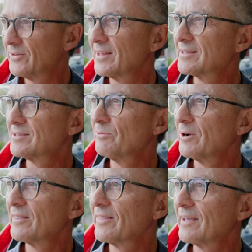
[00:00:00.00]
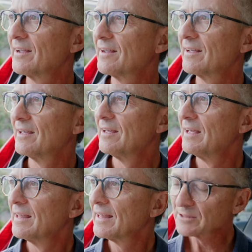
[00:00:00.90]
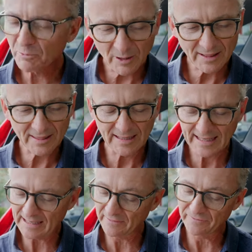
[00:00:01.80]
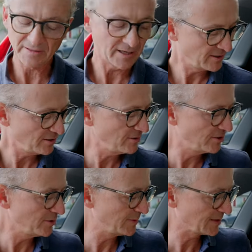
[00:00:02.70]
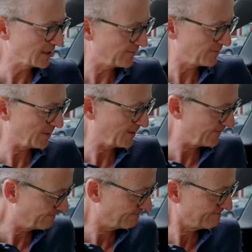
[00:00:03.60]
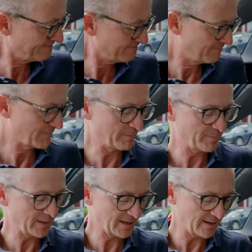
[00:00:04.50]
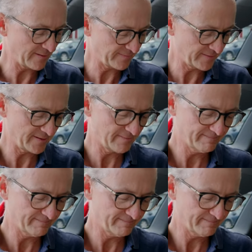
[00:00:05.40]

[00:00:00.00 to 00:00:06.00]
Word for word: That's the one thing, that's the one gift YouTube has given me, the big gift.